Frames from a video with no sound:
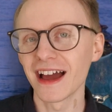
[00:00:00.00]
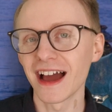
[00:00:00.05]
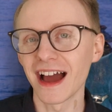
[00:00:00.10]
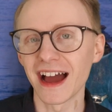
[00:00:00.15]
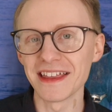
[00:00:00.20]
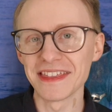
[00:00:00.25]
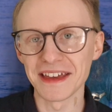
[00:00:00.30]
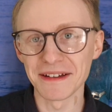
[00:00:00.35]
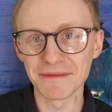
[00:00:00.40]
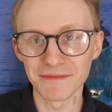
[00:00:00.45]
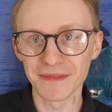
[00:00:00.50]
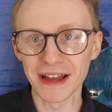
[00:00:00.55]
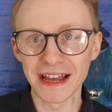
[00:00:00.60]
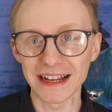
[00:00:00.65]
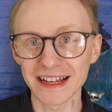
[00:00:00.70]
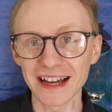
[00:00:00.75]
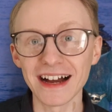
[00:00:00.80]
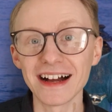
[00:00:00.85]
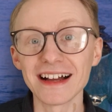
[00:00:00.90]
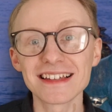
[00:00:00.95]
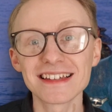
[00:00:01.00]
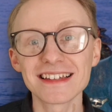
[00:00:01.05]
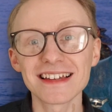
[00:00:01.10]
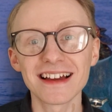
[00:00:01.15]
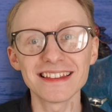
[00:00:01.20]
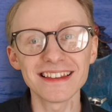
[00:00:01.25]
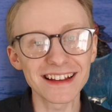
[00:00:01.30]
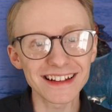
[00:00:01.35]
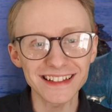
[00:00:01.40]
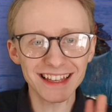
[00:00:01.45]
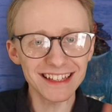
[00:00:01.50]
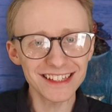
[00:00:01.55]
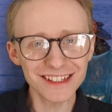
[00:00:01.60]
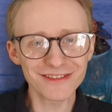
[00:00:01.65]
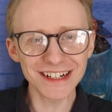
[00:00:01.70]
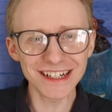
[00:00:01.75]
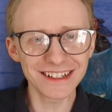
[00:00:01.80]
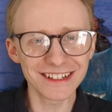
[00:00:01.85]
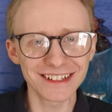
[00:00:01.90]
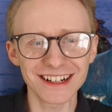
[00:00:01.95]
and then it cuts. Like, that's a
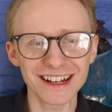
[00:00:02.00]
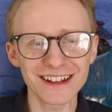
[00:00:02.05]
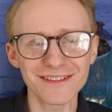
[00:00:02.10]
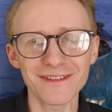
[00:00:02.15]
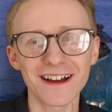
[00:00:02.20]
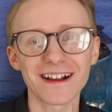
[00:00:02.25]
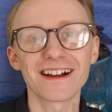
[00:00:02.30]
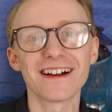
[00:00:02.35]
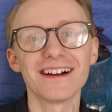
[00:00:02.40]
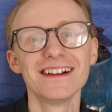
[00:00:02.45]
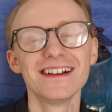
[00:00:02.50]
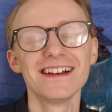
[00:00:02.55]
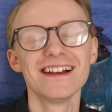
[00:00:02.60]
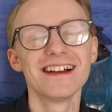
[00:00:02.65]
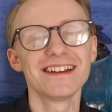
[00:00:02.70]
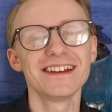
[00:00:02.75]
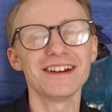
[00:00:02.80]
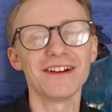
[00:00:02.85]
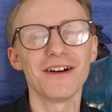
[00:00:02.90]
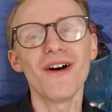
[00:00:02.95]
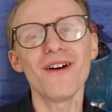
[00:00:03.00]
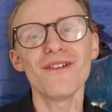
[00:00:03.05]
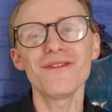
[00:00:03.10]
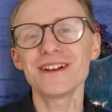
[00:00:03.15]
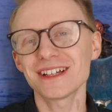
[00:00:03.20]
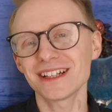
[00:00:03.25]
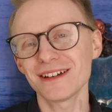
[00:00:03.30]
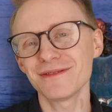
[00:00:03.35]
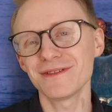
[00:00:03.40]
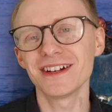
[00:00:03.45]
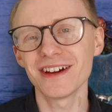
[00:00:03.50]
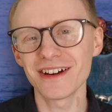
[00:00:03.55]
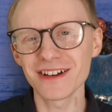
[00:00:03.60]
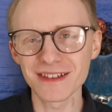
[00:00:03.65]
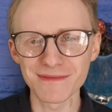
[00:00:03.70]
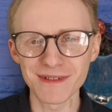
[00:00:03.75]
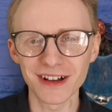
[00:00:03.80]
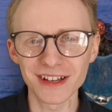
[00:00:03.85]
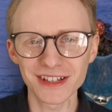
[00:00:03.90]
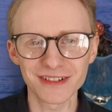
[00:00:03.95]
really good cliffhanger. You know, obviously we know
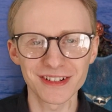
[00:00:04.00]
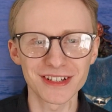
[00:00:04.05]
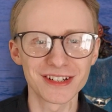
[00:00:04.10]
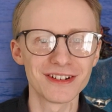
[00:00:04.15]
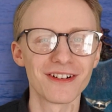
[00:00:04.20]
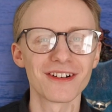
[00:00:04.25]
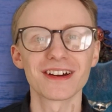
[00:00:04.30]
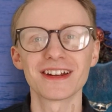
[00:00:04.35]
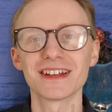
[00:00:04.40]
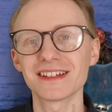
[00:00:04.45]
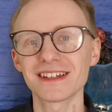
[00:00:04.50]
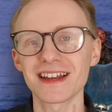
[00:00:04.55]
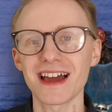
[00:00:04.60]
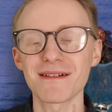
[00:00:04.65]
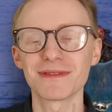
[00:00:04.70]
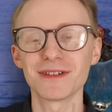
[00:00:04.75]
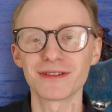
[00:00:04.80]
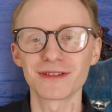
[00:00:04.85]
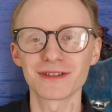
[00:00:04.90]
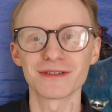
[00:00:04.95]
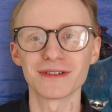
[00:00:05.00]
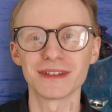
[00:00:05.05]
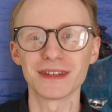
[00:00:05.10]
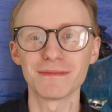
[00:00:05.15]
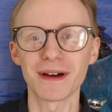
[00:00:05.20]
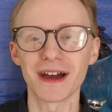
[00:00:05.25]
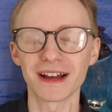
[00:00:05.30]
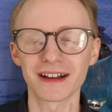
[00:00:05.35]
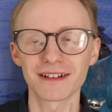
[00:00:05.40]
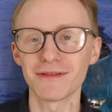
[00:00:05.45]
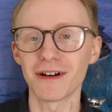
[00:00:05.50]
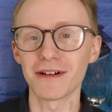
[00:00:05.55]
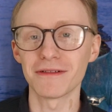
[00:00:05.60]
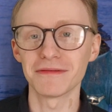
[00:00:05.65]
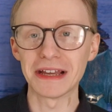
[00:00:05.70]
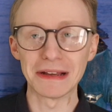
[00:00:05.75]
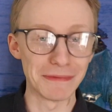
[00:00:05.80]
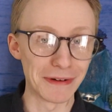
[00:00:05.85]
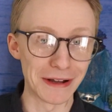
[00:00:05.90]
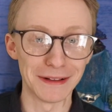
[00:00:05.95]
the Master is not going to stab Doctor in the back. Well,
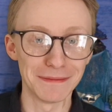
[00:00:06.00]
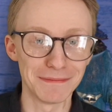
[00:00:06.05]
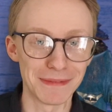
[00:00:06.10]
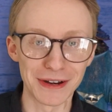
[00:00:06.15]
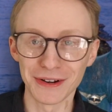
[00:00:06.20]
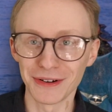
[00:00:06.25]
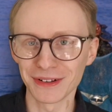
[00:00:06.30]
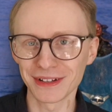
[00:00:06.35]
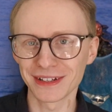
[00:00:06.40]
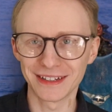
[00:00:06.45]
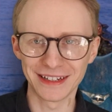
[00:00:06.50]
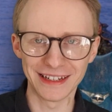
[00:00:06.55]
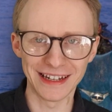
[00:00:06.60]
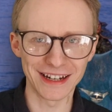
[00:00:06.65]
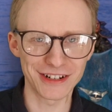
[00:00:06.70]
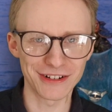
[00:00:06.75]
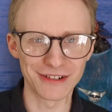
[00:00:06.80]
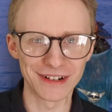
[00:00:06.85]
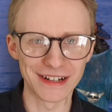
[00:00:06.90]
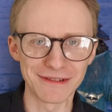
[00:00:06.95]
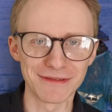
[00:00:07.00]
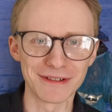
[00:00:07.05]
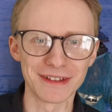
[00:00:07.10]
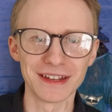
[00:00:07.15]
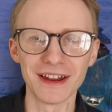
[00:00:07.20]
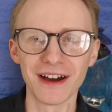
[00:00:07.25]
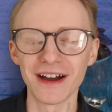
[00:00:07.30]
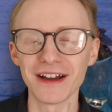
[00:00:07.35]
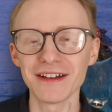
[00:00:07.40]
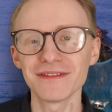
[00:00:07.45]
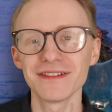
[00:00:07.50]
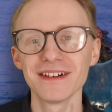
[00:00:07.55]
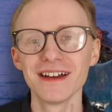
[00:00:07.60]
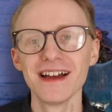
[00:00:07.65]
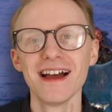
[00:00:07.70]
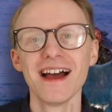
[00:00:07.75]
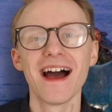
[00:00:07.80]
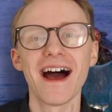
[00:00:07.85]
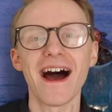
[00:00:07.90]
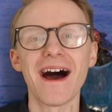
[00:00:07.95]
he will, but not literally with a knife.
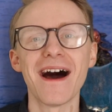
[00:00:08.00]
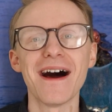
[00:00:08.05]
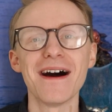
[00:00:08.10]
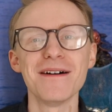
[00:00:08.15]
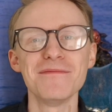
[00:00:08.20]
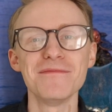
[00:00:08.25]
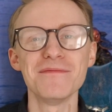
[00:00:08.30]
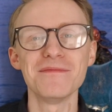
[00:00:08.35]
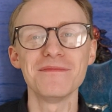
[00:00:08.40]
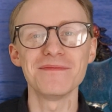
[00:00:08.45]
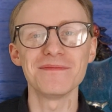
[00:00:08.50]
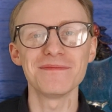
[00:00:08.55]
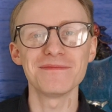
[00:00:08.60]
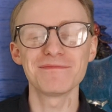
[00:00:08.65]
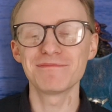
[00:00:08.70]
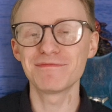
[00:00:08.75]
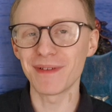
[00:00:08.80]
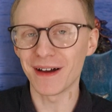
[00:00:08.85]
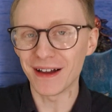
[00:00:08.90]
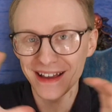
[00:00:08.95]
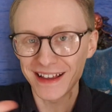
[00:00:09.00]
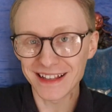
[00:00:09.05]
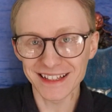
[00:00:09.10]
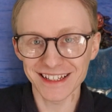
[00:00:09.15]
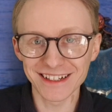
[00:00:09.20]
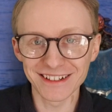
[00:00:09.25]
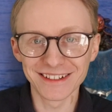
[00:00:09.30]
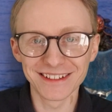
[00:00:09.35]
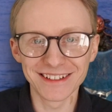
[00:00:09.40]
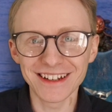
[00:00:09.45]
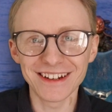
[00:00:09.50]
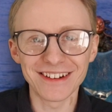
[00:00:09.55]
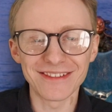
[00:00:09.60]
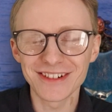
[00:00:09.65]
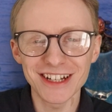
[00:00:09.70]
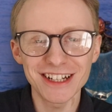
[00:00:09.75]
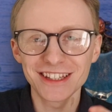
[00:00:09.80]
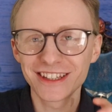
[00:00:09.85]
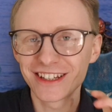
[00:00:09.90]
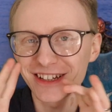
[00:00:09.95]
But it's still, you know,
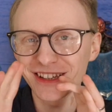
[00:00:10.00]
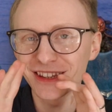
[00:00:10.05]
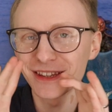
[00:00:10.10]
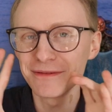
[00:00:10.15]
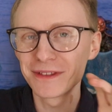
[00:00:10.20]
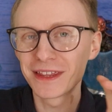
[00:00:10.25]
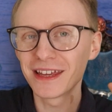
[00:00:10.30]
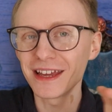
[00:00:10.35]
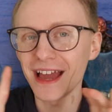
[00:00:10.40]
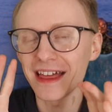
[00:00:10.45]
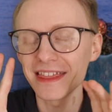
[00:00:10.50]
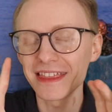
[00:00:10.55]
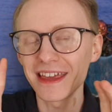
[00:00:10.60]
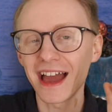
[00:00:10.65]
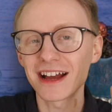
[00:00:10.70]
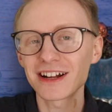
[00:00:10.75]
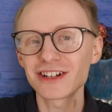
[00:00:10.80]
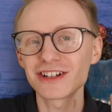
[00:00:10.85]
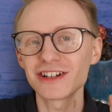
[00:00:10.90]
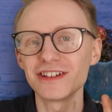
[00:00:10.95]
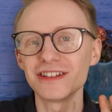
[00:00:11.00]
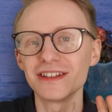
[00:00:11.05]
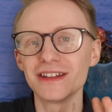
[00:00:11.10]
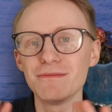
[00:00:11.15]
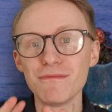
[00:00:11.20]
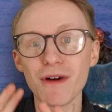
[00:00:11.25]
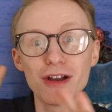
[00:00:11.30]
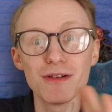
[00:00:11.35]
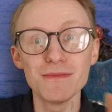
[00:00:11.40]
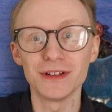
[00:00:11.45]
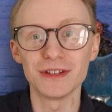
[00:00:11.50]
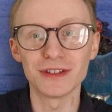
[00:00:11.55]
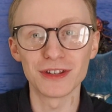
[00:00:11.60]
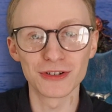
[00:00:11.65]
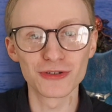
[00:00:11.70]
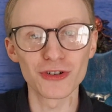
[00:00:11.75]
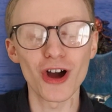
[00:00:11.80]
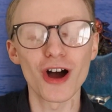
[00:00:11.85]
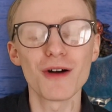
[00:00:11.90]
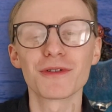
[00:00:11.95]
just the action, the moment, the
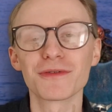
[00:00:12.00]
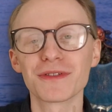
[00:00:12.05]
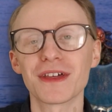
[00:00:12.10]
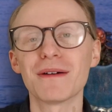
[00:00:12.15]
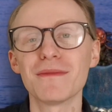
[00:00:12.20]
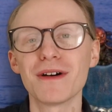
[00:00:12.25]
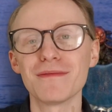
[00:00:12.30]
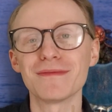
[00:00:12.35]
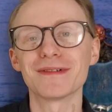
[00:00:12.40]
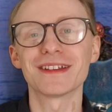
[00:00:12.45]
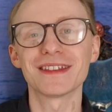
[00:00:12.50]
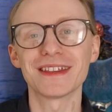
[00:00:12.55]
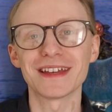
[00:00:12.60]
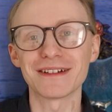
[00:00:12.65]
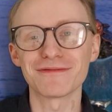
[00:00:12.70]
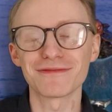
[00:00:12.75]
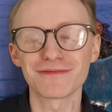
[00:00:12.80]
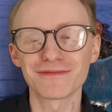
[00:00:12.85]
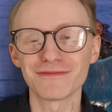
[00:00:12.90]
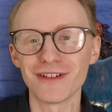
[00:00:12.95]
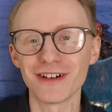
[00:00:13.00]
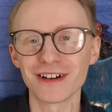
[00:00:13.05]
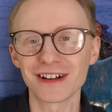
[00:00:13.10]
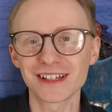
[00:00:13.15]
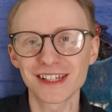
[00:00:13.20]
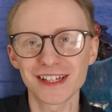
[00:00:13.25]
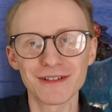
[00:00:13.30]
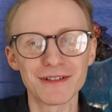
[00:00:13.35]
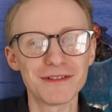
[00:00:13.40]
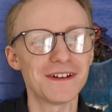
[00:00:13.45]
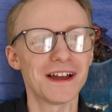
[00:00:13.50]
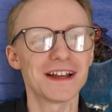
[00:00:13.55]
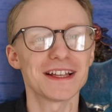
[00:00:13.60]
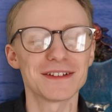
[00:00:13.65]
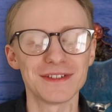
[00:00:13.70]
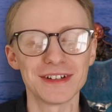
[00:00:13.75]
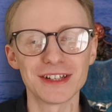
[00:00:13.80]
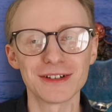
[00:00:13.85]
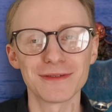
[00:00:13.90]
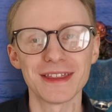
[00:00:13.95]
drama of that moment, I think, works so
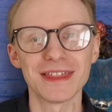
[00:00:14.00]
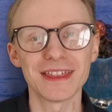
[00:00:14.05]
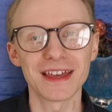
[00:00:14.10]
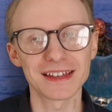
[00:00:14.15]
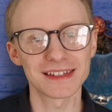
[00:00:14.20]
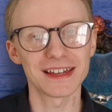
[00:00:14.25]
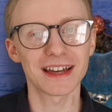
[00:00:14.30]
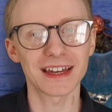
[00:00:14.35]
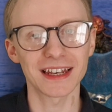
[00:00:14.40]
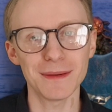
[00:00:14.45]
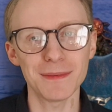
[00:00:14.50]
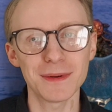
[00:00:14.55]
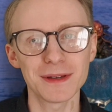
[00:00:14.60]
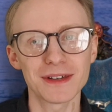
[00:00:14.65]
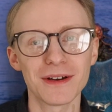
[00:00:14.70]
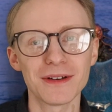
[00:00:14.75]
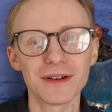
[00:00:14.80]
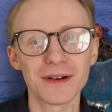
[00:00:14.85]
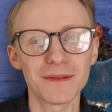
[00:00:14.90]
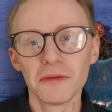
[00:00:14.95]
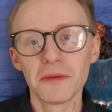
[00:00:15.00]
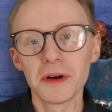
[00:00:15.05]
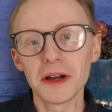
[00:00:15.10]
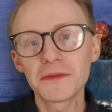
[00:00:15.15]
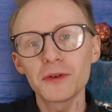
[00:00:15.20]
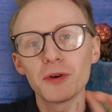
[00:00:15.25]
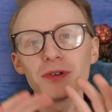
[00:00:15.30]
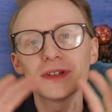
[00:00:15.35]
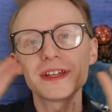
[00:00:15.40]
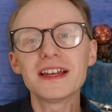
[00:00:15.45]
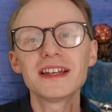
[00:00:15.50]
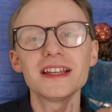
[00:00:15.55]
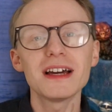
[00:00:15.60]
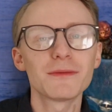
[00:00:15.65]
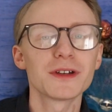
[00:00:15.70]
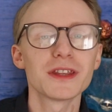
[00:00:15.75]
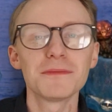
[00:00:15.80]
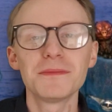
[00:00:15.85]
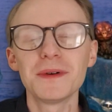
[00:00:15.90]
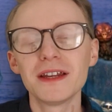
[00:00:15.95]
effectively to end that second episode on. We, of course, end up
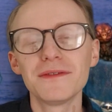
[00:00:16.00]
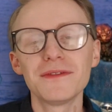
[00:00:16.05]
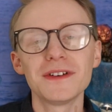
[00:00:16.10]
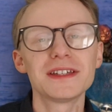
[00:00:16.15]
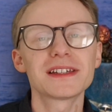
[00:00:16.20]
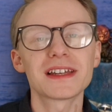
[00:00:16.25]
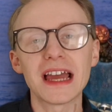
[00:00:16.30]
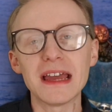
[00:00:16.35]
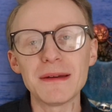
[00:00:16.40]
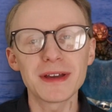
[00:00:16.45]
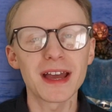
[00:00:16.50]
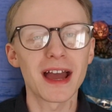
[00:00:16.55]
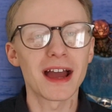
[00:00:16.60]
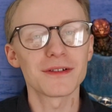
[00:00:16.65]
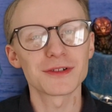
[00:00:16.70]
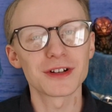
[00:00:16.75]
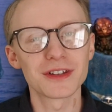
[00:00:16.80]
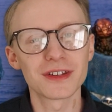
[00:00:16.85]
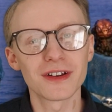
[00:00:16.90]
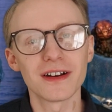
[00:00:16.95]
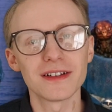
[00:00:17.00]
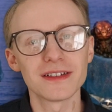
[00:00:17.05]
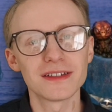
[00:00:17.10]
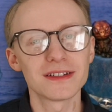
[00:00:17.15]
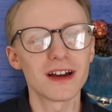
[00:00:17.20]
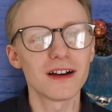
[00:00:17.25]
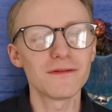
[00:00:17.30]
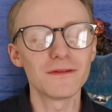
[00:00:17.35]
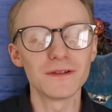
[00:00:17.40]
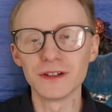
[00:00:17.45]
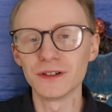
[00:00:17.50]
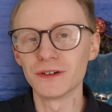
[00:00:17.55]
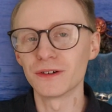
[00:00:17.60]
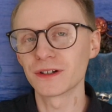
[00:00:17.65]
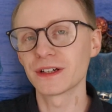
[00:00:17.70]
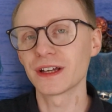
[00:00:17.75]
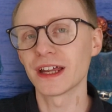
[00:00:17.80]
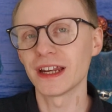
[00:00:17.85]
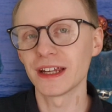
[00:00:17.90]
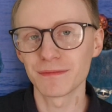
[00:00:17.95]
with a bit of escape capture type stuff with the
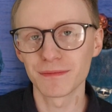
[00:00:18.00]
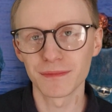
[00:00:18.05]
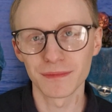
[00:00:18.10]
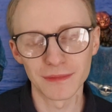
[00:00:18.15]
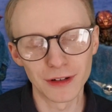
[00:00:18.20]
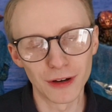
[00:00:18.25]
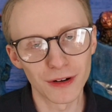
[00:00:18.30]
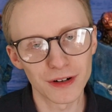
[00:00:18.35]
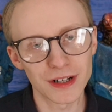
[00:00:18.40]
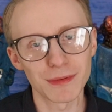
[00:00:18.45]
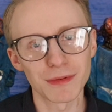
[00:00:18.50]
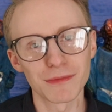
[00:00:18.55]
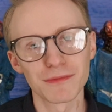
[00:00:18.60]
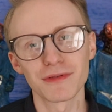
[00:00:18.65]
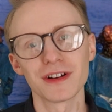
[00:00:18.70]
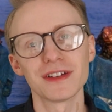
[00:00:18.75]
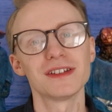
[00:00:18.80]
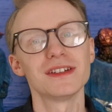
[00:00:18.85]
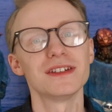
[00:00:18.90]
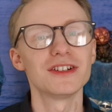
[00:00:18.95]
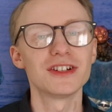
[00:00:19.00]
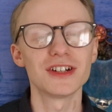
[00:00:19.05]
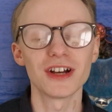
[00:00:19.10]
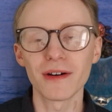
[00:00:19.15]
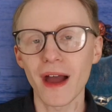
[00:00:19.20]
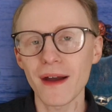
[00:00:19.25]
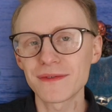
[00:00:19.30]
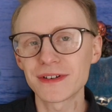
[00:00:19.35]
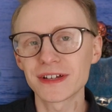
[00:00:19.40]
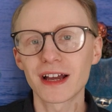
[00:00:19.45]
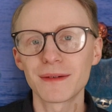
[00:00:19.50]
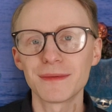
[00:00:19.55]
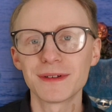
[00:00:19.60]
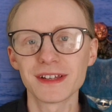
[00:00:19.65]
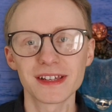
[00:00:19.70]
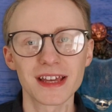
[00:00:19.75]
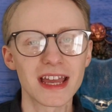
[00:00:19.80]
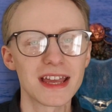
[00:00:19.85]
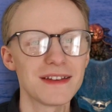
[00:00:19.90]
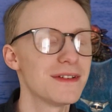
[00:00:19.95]
Doctor getting locked up in prison and Joe having to come and
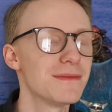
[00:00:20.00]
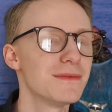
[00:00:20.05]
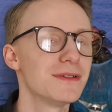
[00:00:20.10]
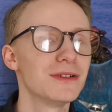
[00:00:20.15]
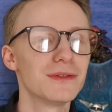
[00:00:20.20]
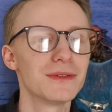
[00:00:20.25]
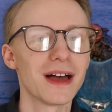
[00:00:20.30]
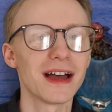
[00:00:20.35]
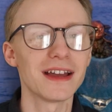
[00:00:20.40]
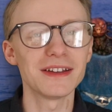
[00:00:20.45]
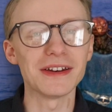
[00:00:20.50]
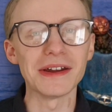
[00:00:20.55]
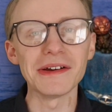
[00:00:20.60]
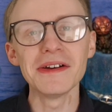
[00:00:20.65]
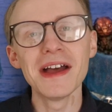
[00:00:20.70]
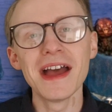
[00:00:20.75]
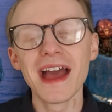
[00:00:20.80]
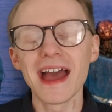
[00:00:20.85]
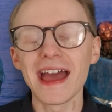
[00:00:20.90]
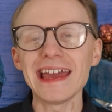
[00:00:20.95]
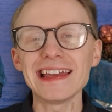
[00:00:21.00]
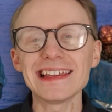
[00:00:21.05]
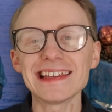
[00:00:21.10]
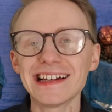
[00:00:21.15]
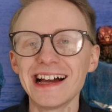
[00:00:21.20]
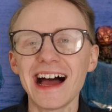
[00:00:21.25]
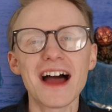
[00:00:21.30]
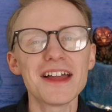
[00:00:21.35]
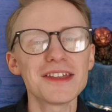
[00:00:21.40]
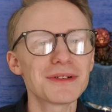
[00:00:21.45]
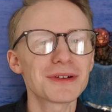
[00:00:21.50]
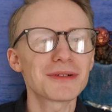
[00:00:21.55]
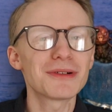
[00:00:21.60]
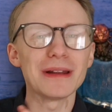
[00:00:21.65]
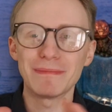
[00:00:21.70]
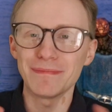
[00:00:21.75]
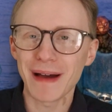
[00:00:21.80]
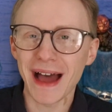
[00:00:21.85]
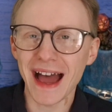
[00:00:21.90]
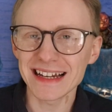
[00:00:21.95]
save him and all that. You know, I don't want to call
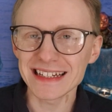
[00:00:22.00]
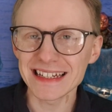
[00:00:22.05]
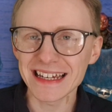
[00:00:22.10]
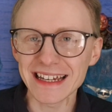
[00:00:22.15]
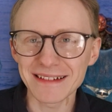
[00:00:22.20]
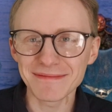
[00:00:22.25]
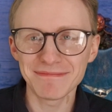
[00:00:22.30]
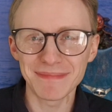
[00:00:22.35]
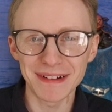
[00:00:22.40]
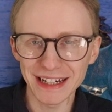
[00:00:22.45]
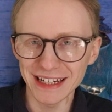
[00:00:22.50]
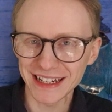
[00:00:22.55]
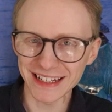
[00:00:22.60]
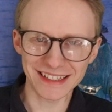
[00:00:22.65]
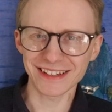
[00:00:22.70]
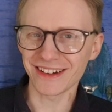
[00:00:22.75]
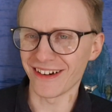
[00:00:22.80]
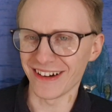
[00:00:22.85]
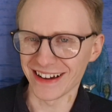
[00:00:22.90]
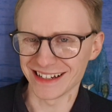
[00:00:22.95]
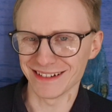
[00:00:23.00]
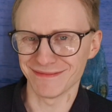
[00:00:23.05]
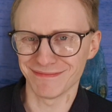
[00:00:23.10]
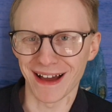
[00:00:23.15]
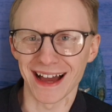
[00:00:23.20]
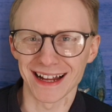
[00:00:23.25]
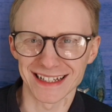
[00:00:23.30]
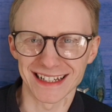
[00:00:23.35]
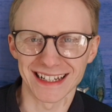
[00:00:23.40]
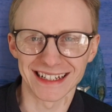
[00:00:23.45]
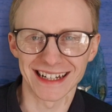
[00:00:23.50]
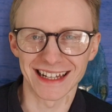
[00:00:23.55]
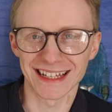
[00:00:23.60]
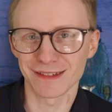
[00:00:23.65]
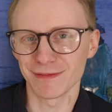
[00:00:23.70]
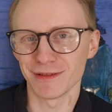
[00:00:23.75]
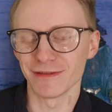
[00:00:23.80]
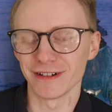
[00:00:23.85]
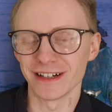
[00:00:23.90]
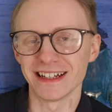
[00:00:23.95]
it padding, but it is kind of padding. Let's
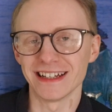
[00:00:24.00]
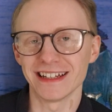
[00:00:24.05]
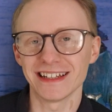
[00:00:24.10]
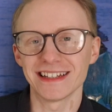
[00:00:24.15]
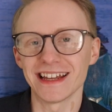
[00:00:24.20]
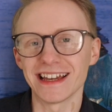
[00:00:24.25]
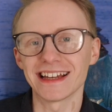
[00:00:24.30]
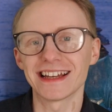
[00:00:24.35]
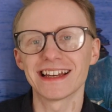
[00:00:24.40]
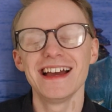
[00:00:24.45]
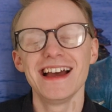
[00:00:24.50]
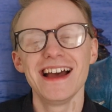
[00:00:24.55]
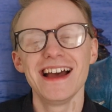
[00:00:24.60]
be realistic.